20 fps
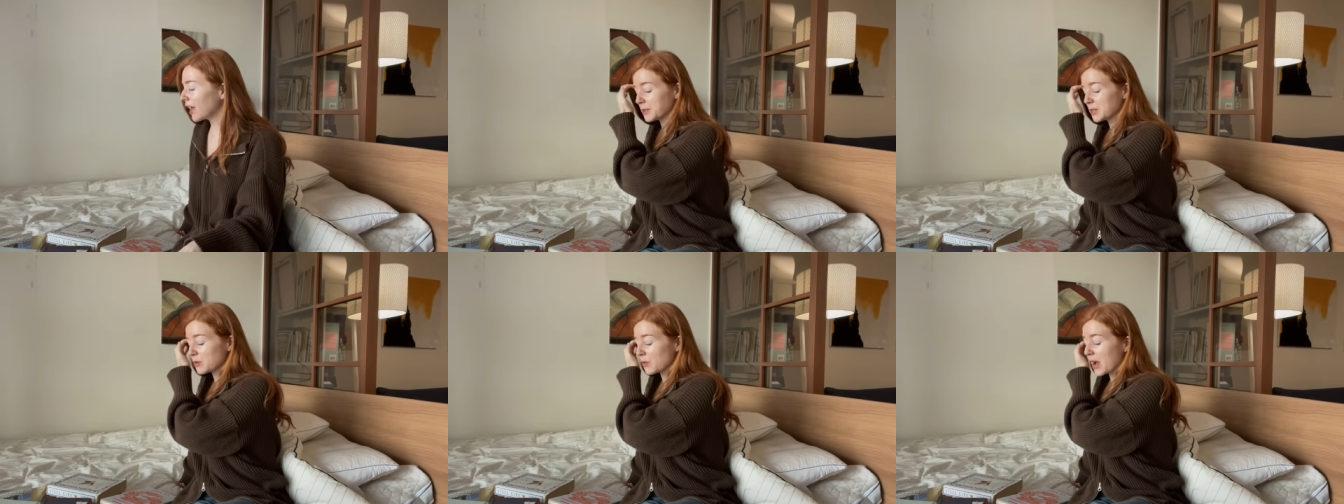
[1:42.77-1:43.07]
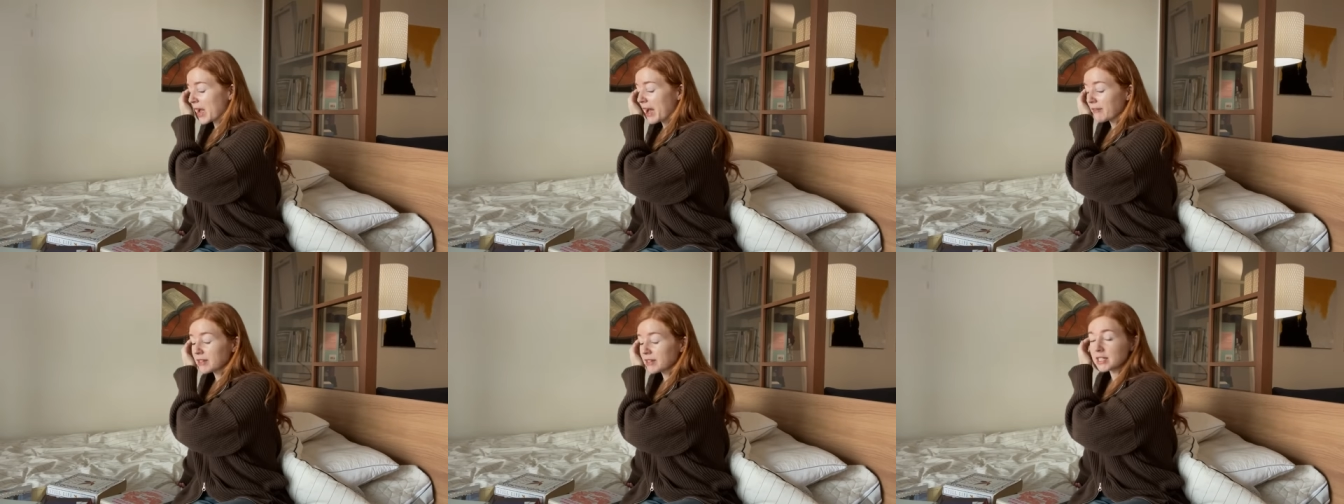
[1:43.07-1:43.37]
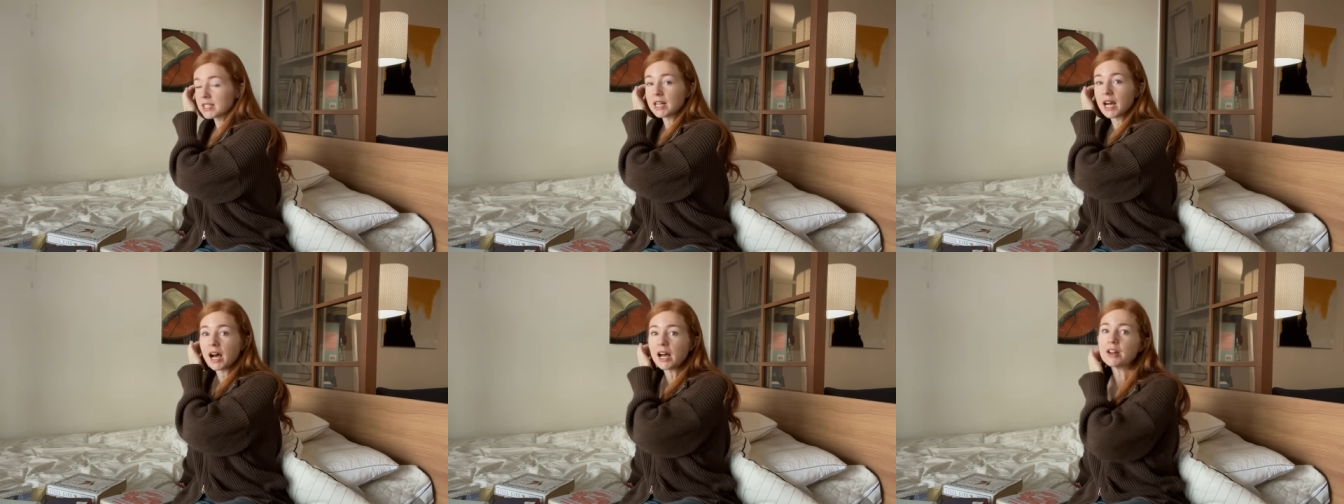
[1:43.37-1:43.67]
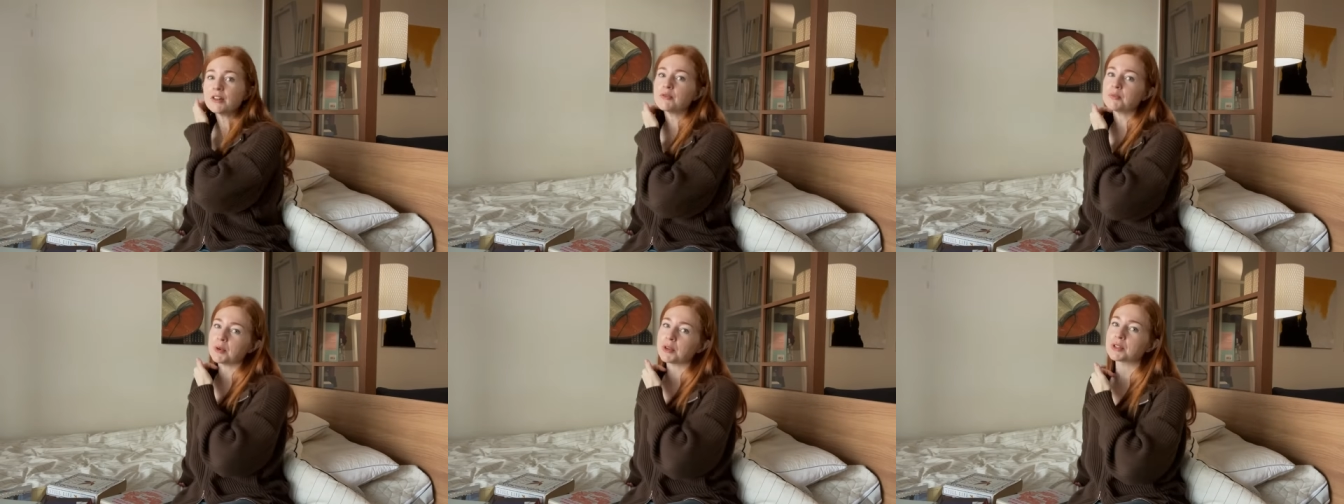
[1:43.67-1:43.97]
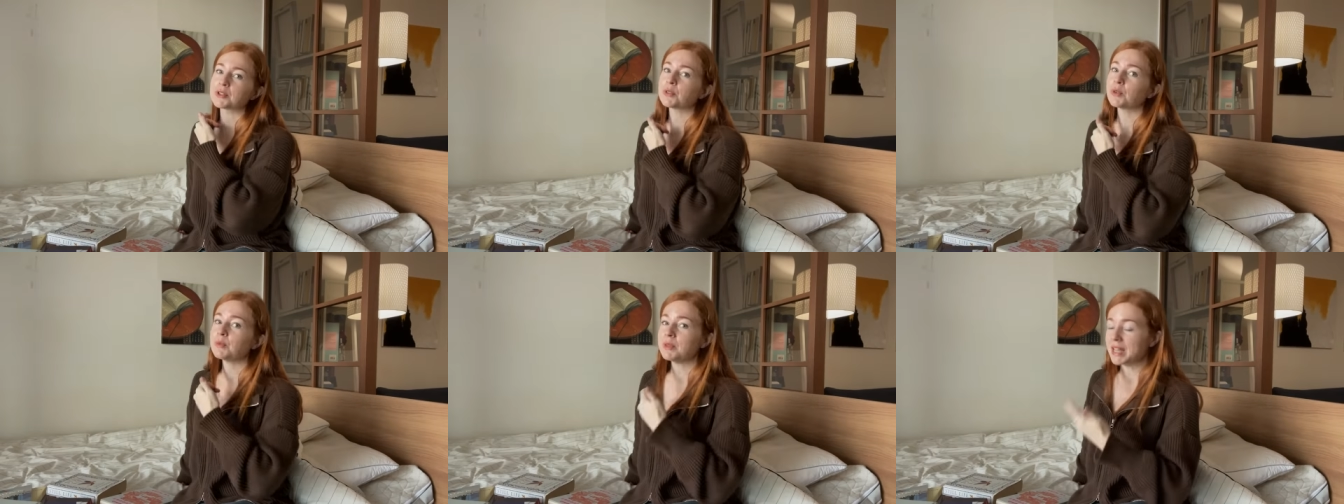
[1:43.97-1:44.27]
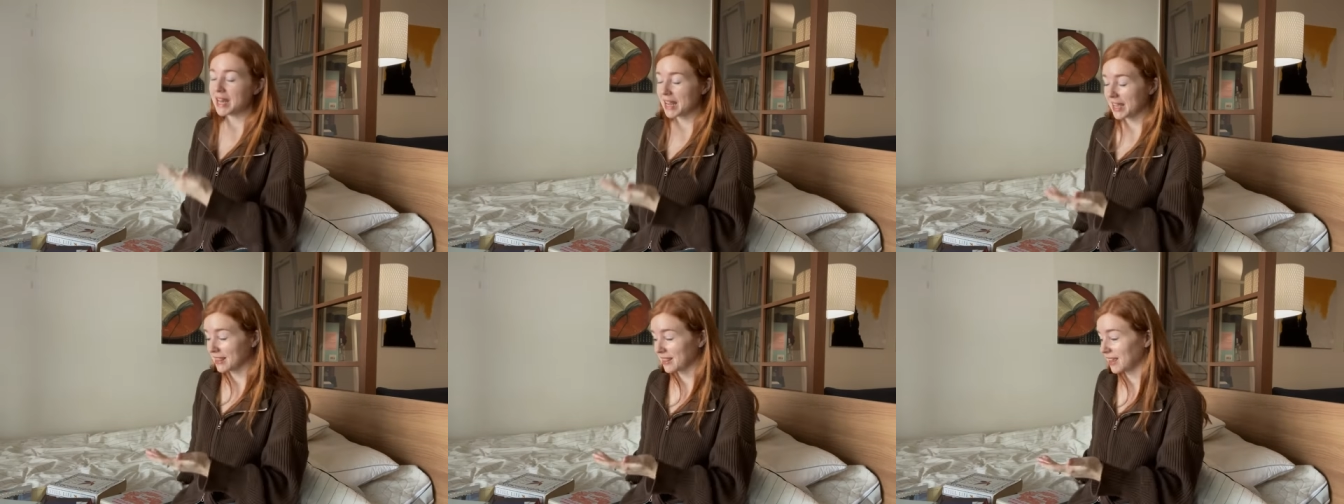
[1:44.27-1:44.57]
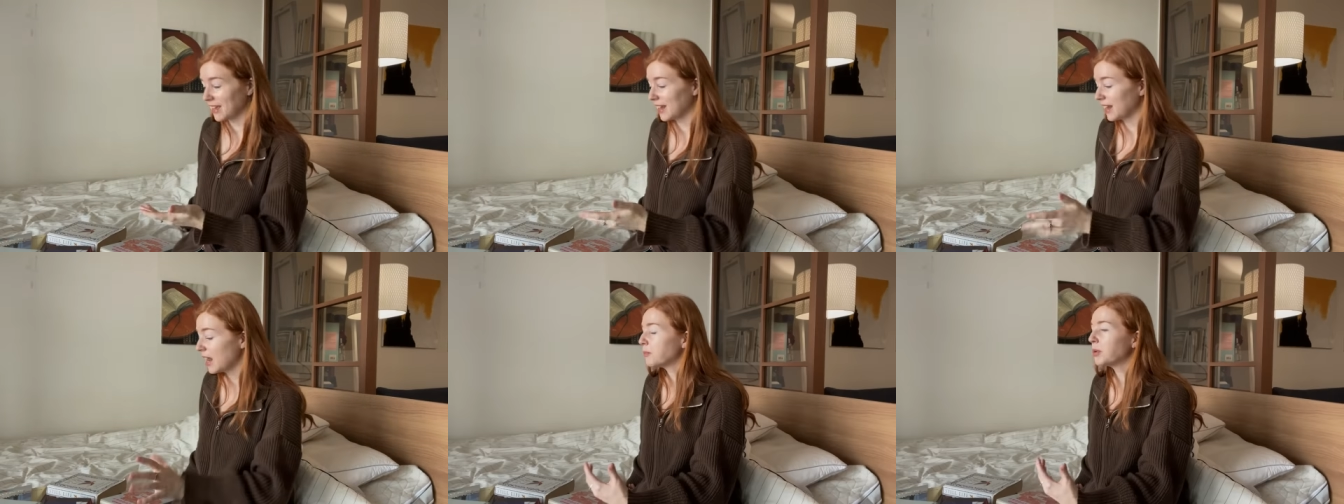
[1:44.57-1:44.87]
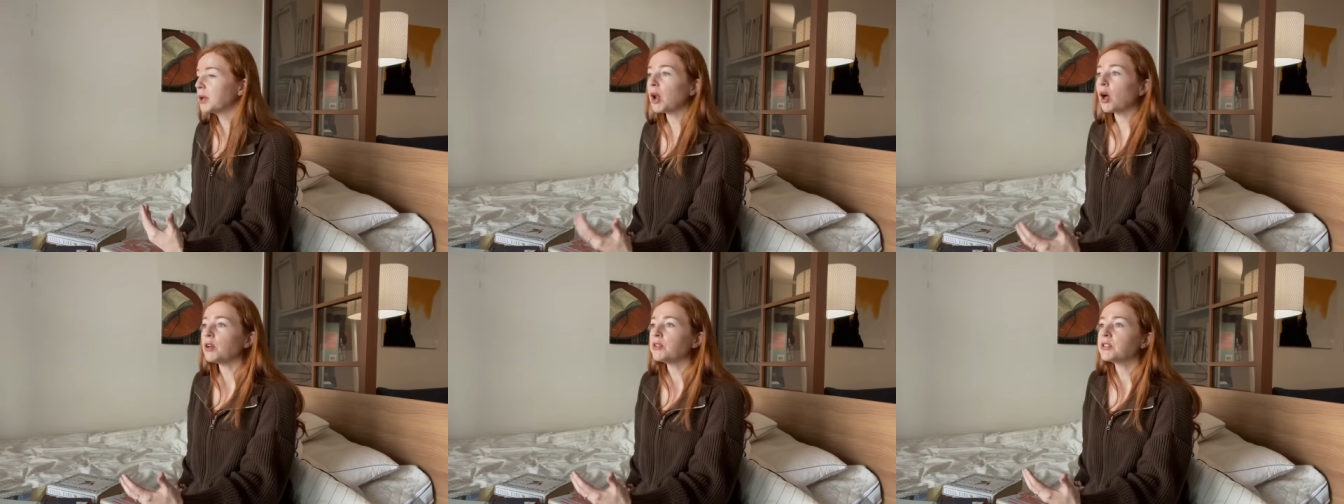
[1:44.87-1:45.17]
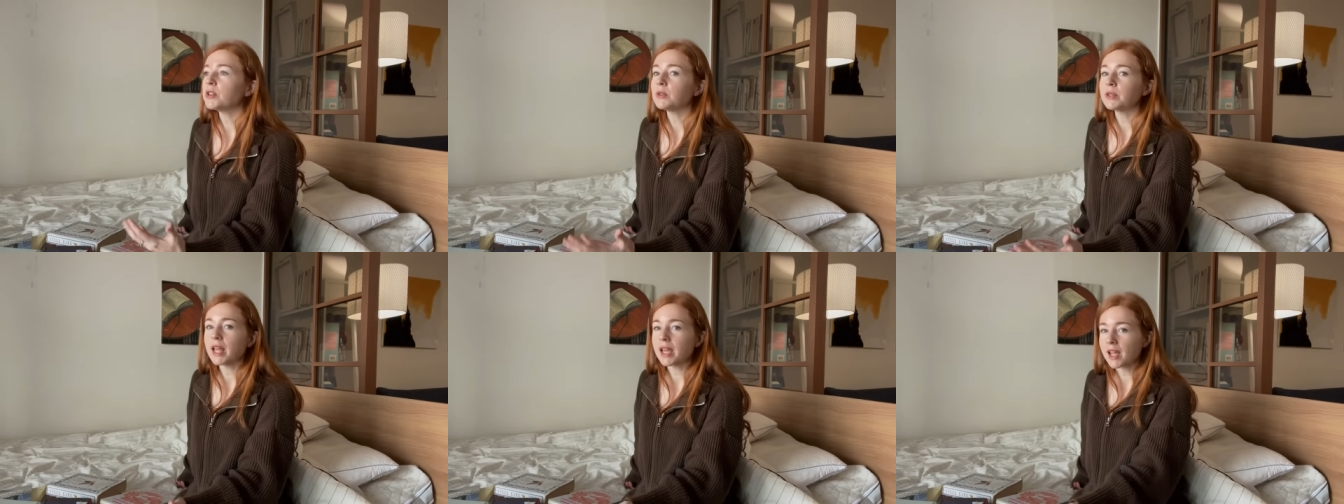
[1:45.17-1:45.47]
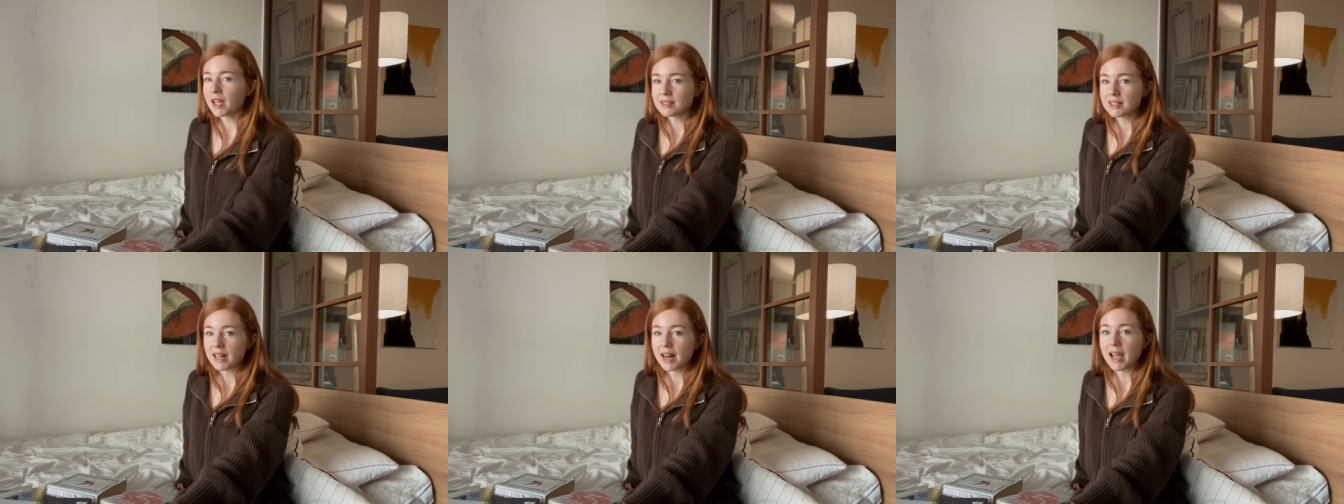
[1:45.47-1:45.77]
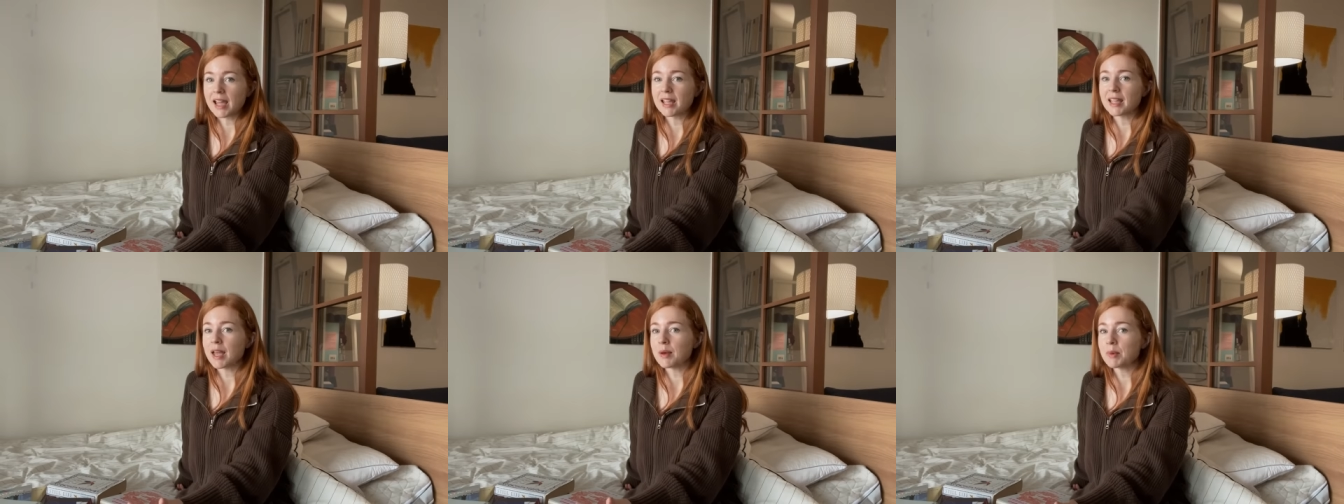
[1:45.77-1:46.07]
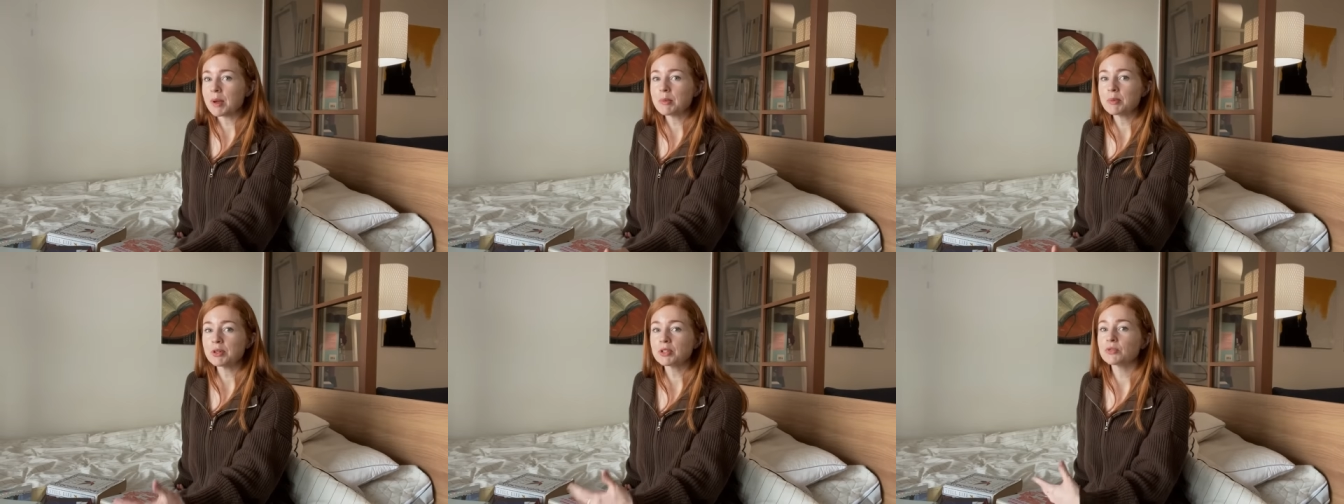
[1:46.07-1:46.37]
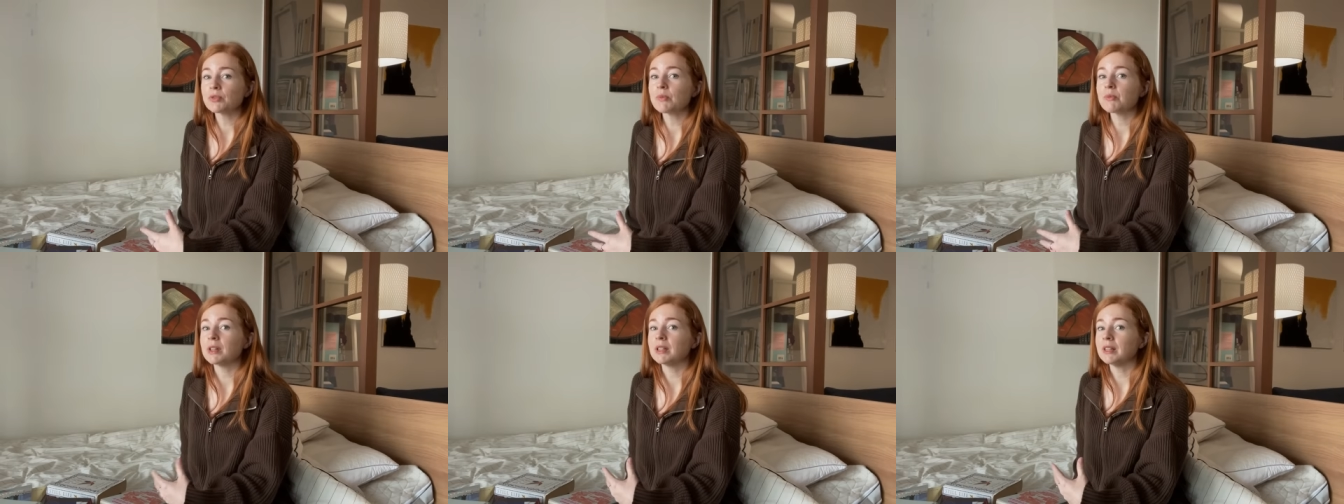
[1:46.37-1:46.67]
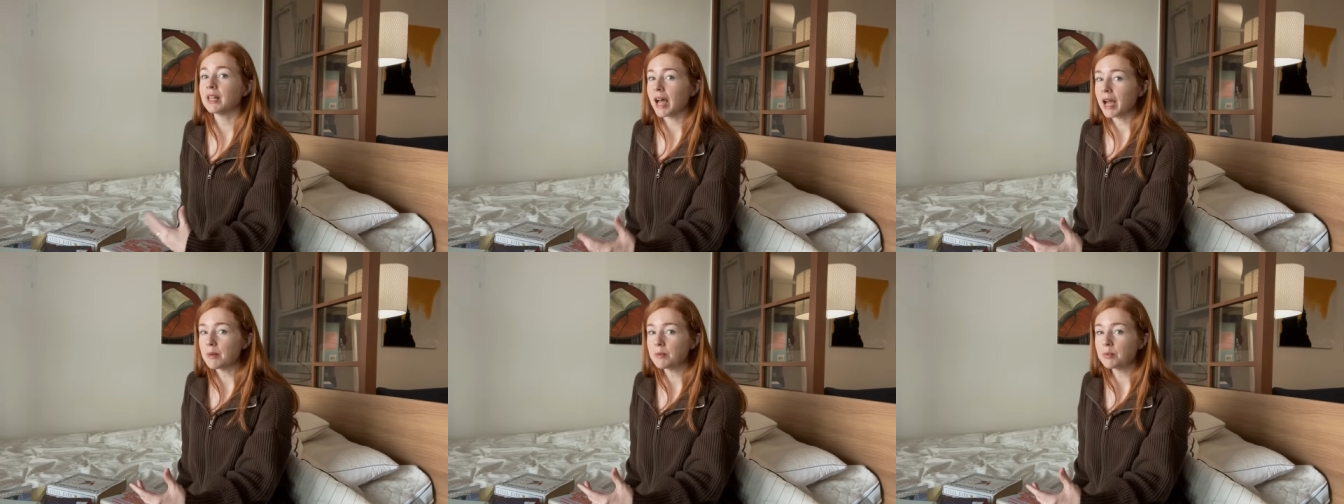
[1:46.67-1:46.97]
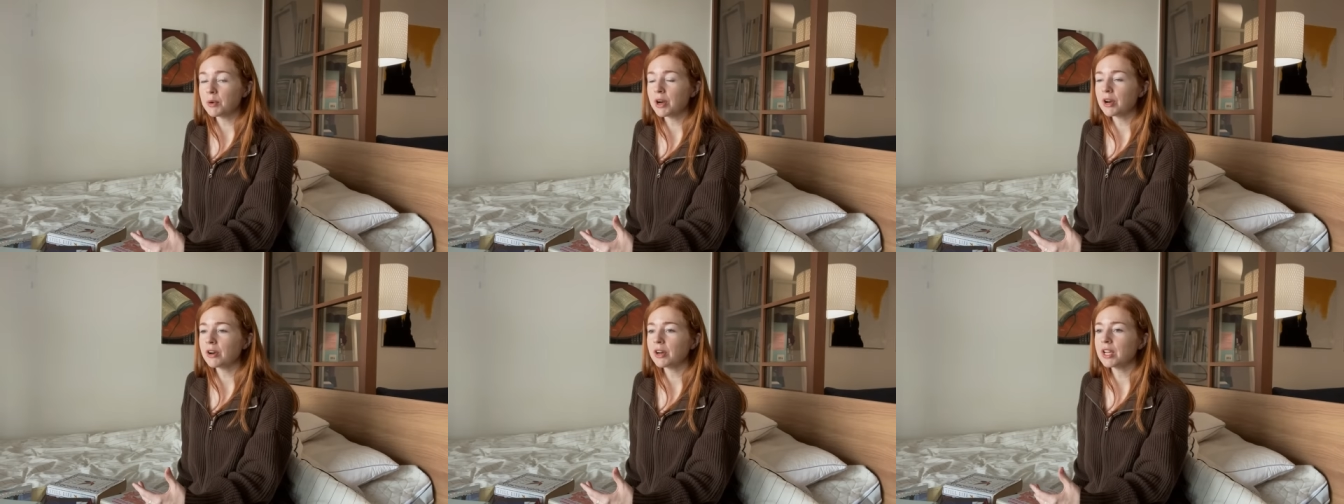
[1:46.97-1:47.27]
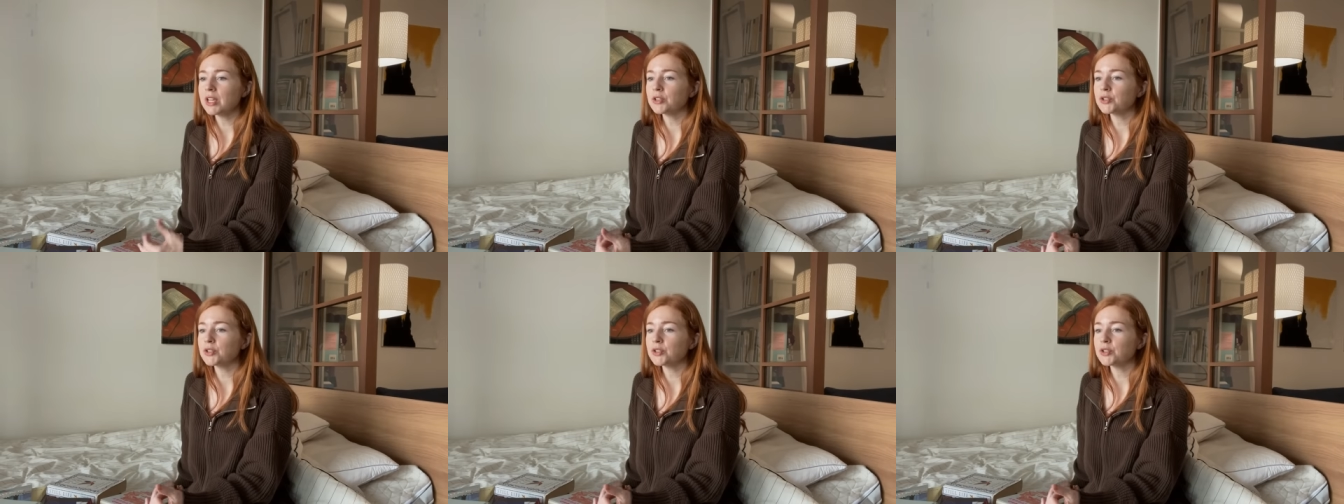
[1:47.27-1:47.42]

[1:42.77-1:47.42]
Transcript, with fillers: So I have a ton of books from Nathan, but also, like I said, I get my books from the library.